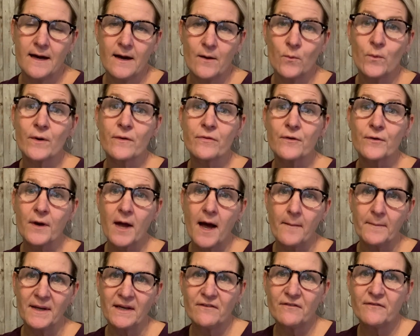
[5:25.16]
where they're
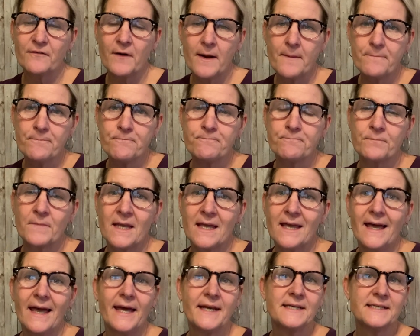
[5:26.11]
coming from,
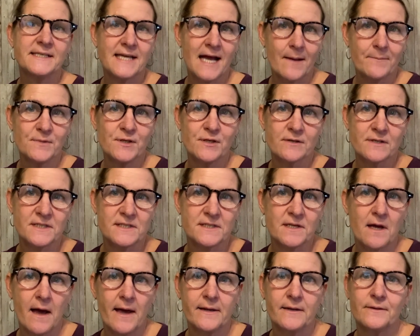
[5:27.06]
and adapt your
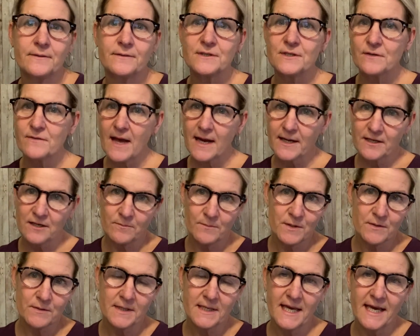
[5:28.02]
style to that
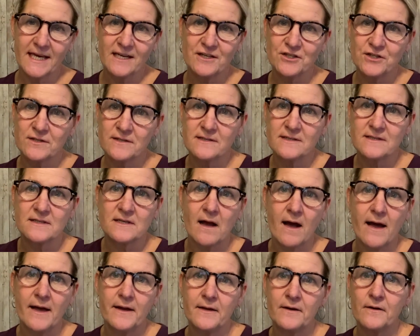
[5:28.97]
communication
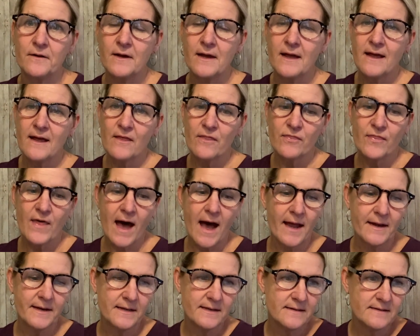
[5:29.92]
style
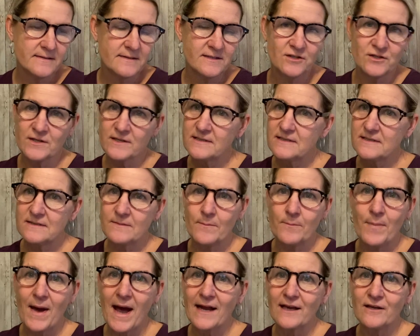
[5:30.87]
that is just
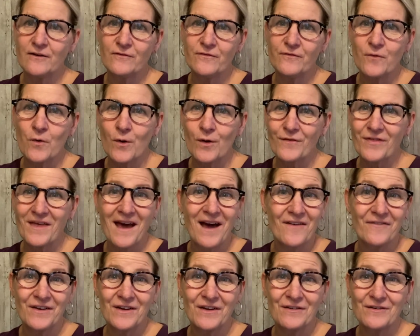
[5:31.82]
back and forth,
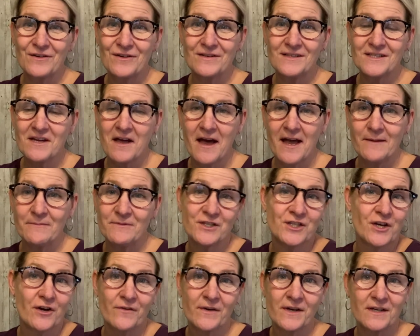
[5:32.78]
having a good time,
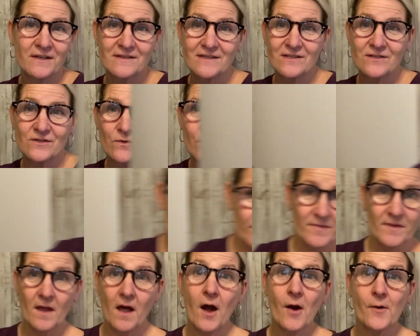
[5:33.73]
sharing a story.
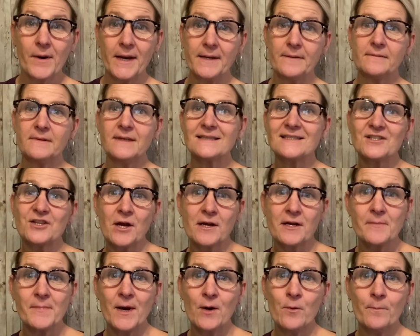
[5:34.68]
All right, let's
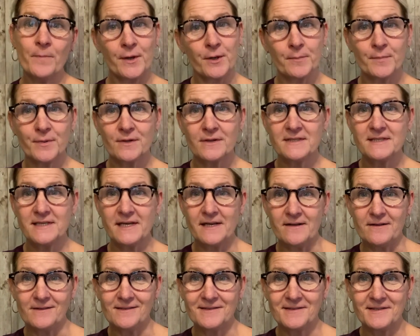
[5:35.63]
talk about better book
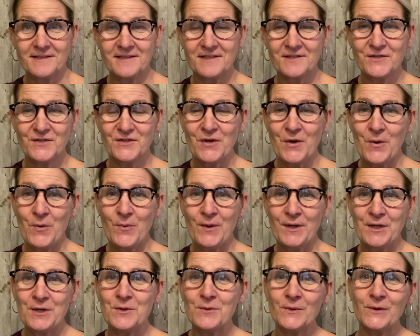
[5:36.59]
sales. So
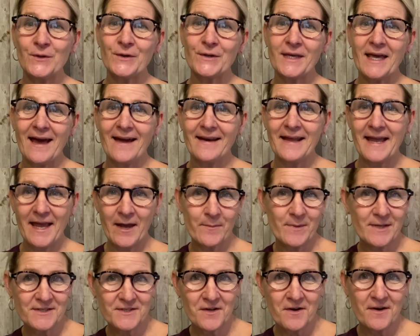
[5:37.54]
when you look at
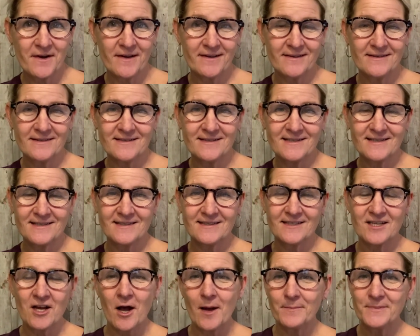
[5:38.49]
Amazon's
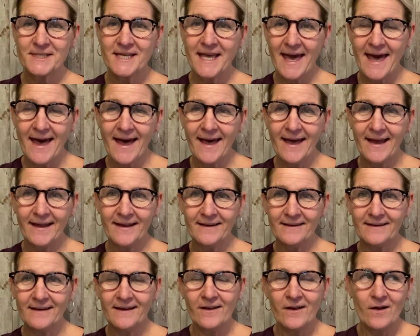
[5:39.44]
top
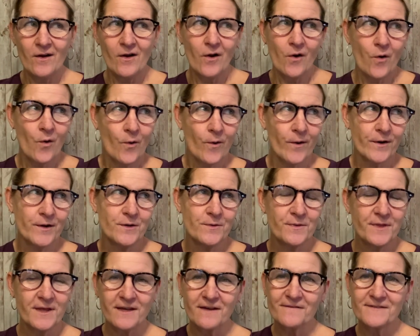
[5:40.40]
10, or you
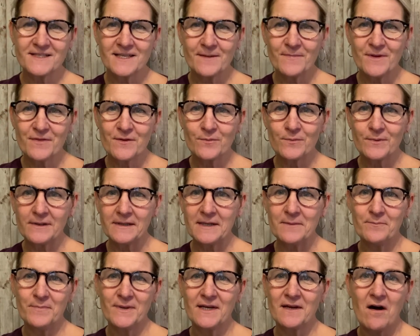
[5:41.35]
think of some of the really
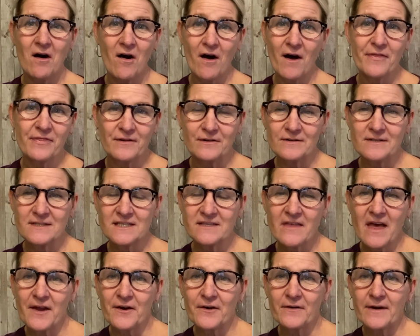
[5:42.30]
big authors
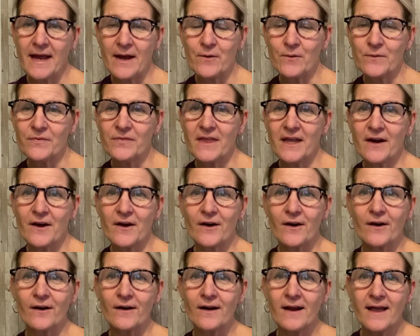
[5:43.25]
that are out
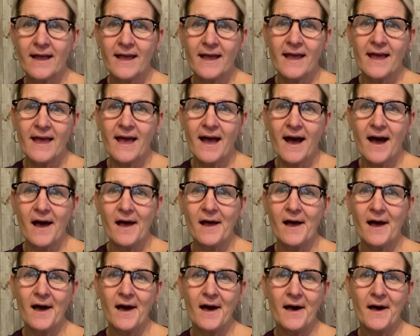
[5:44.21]
there,
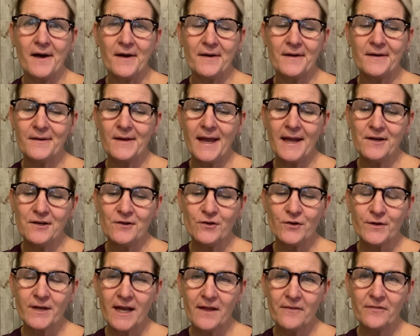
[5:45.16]
and you
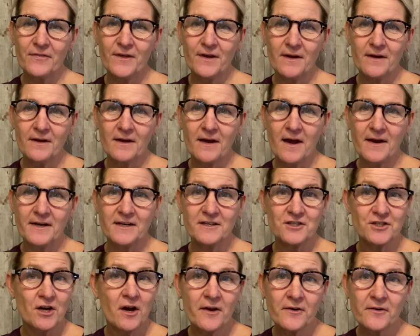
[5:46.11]
look at the kind of
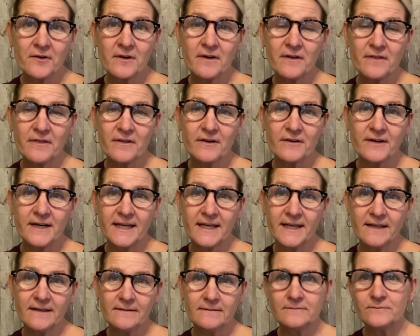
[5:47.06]
genre they're
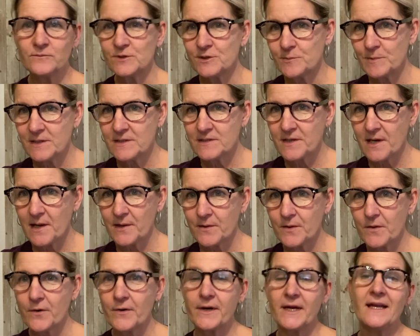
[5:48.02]
in, which means
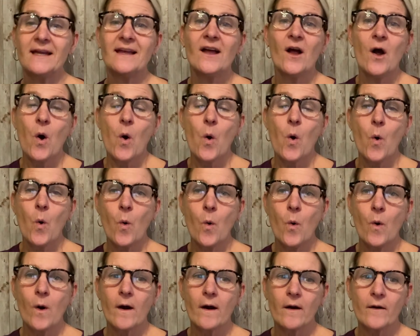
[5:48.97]
category,
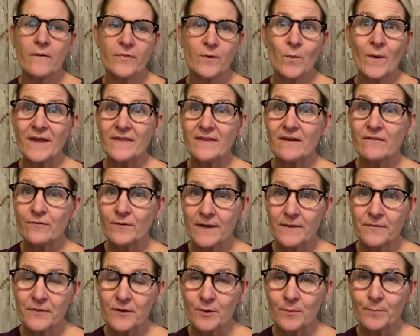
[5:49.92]
or the way they've
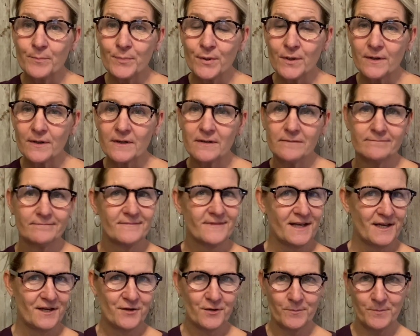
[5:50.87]
written their book,
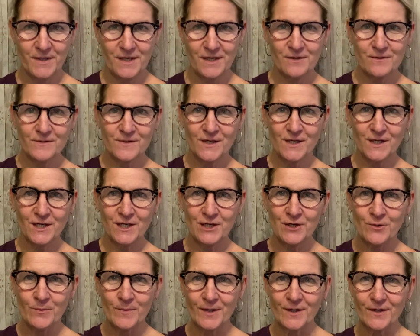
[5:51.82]
they could be using
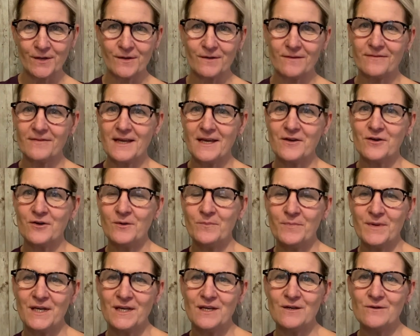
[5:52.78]
humor. They could
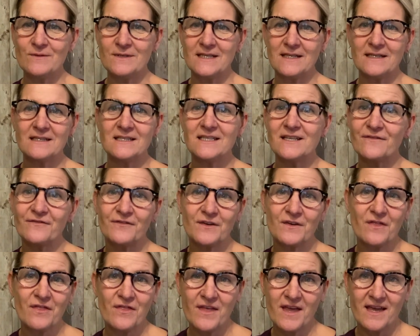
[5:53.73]
be using
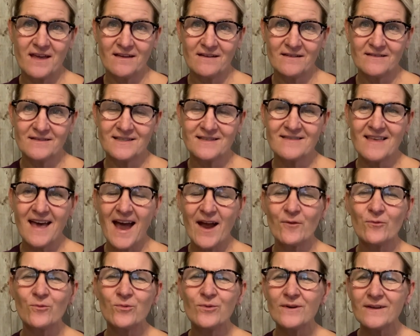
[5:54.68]
different things
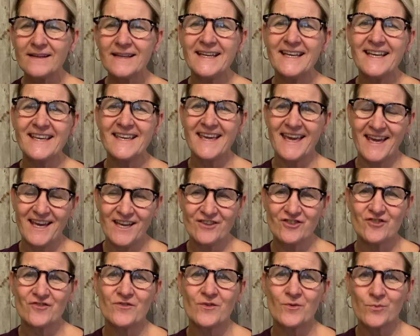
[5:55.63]
that really
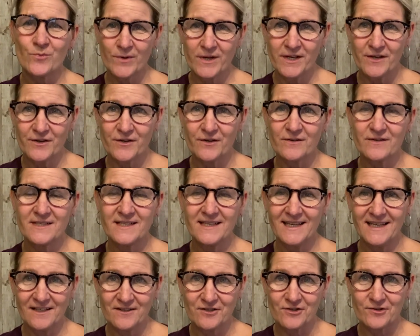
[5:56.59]
engage the reader's
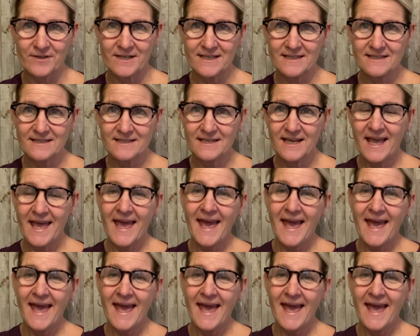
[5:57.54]
interest.